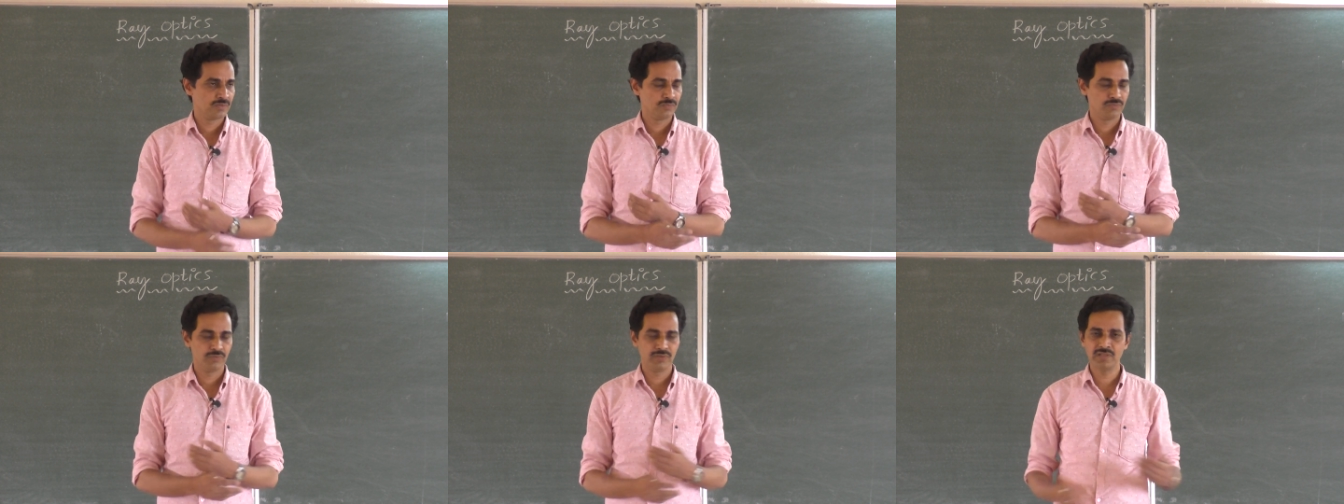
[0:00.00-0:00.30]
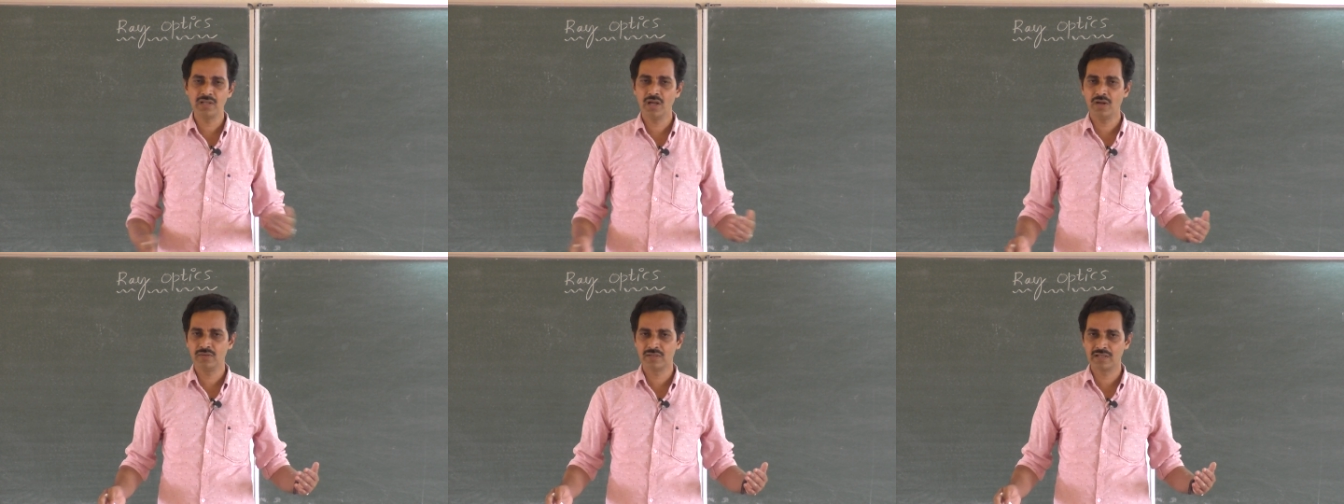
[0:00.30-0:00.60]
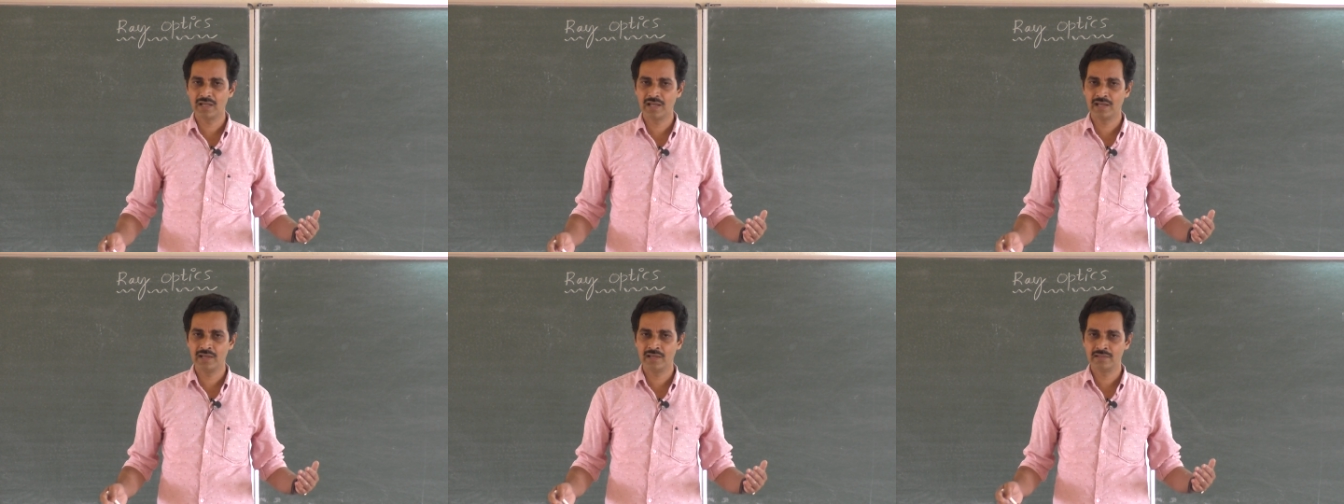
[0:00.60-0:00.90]
Without
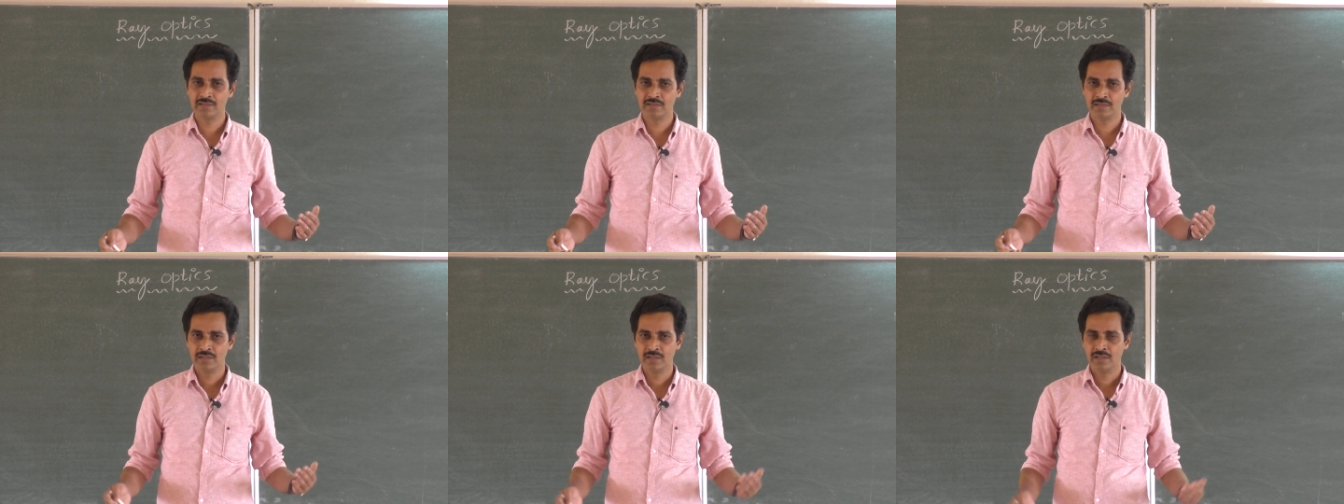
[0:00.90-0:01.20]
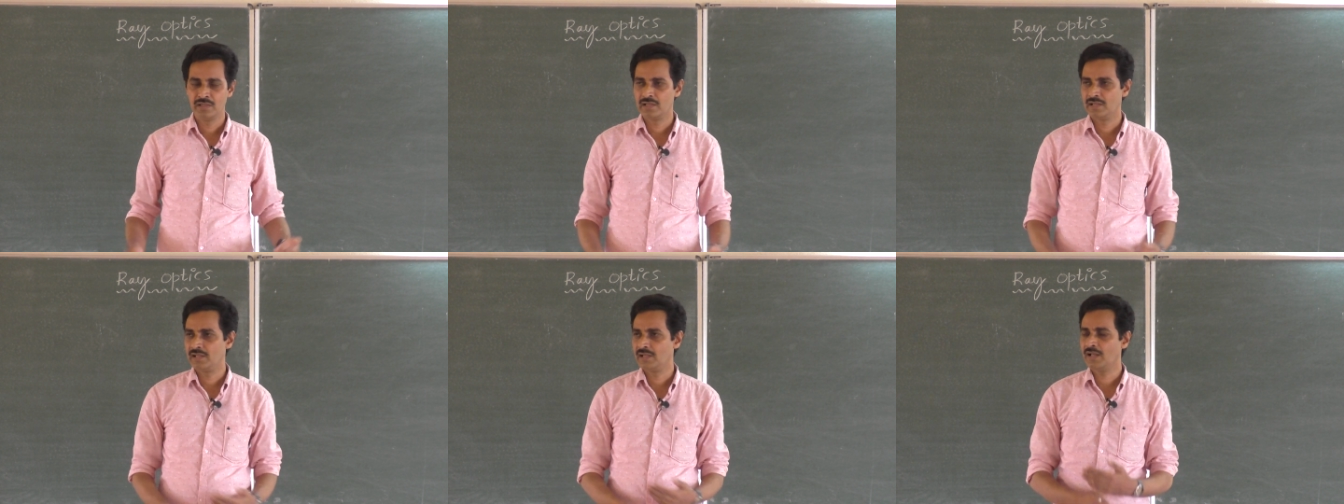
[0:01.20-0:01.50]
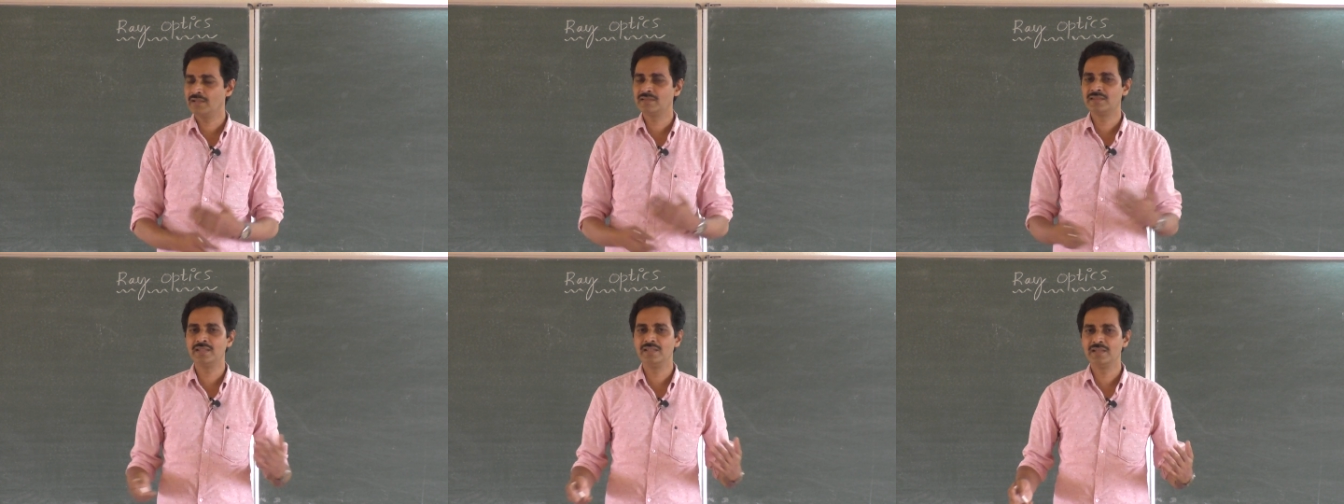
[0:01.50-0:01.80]
light,
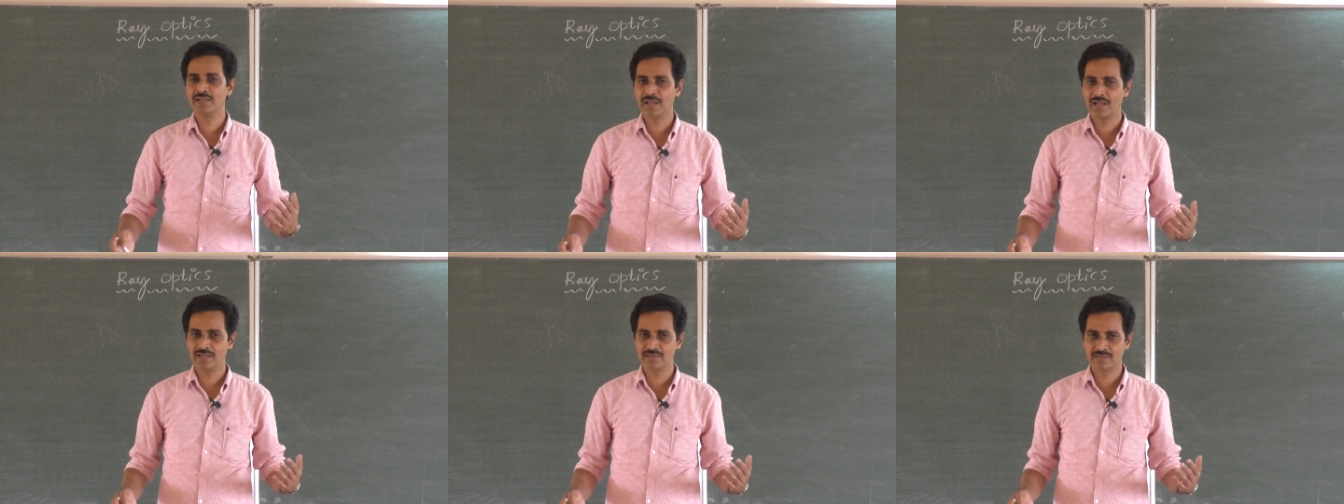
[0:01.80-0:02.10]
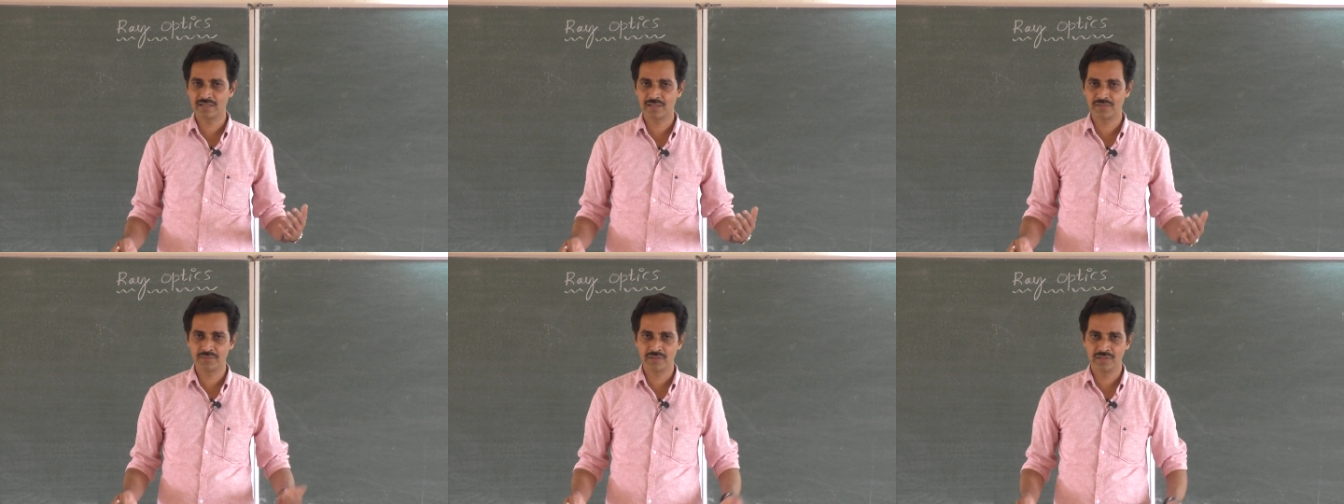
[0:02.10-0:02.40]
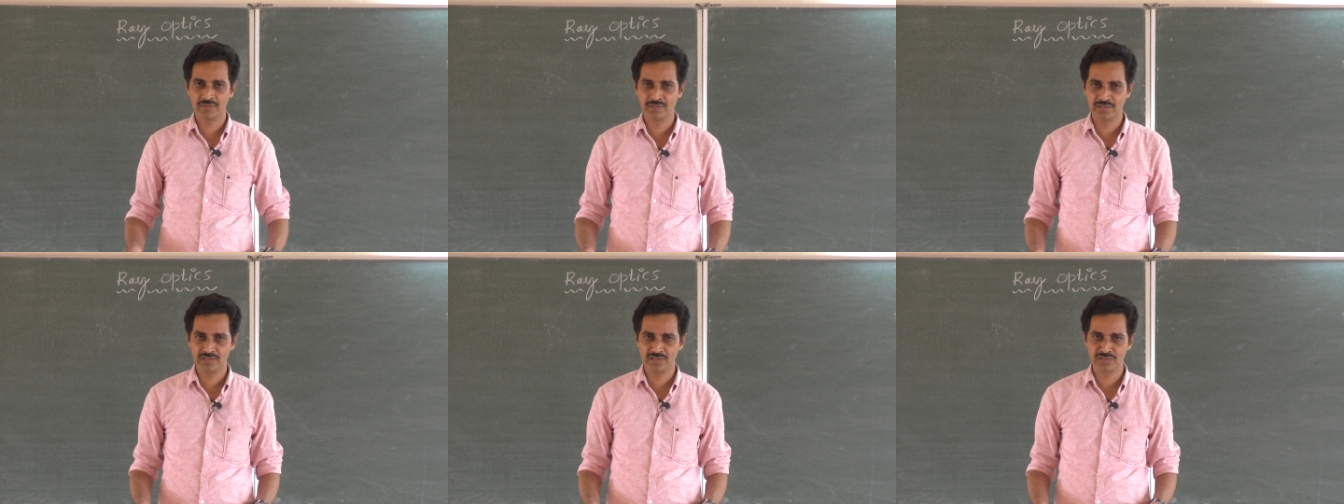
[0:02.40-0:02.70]
nothing can
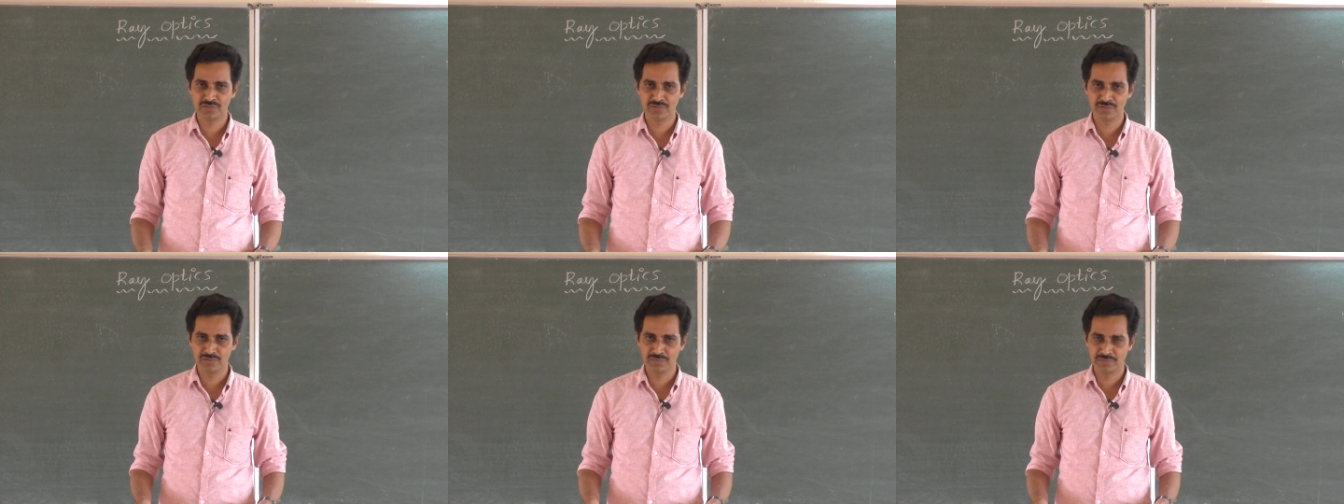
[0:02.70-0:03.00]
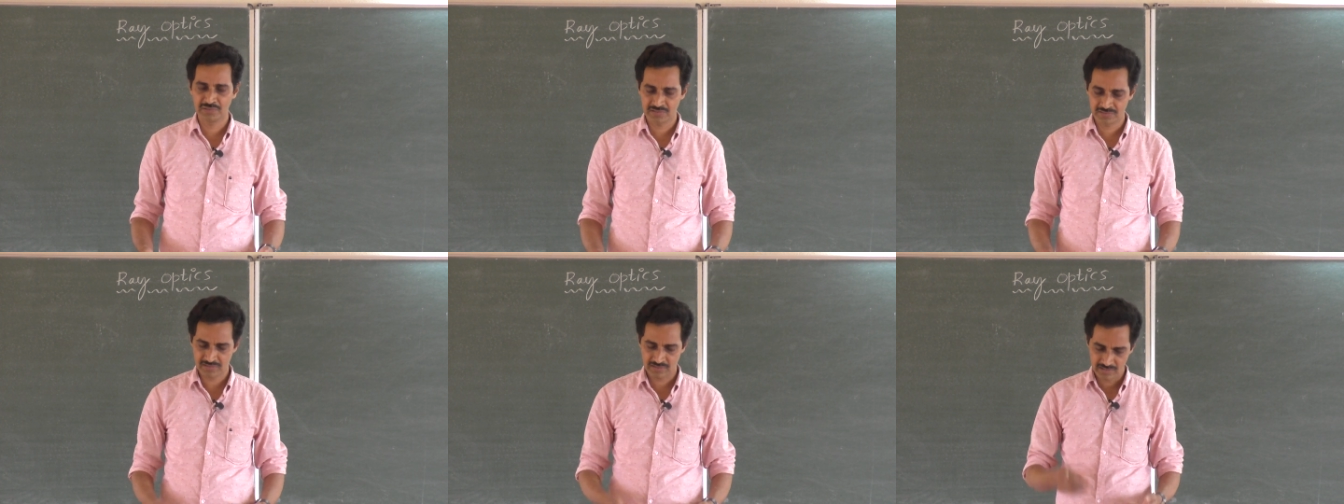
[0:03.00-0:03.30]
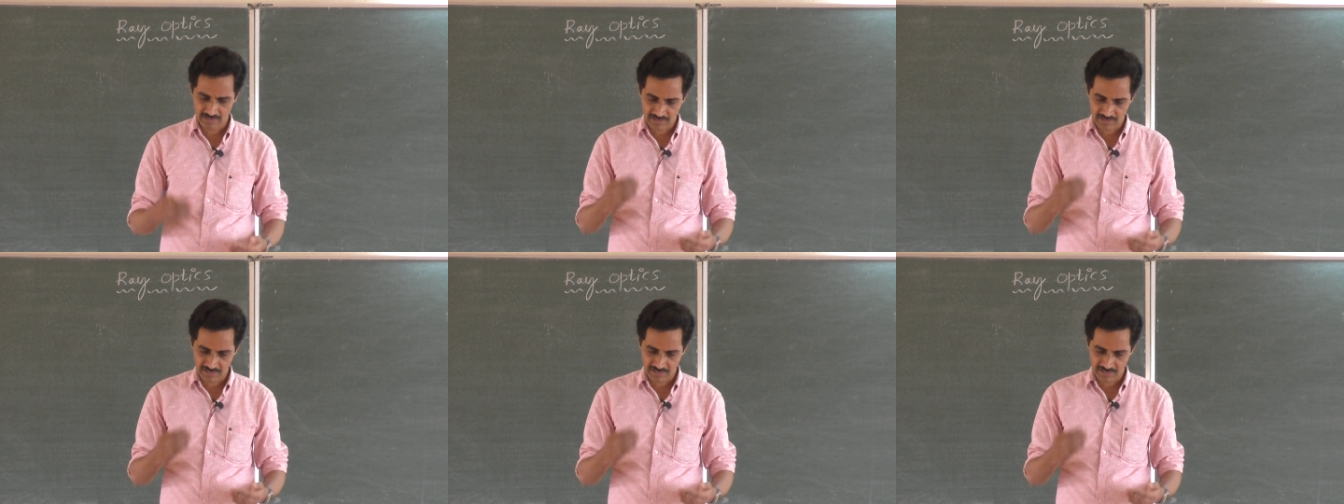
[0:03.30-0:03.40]
survive in this universe.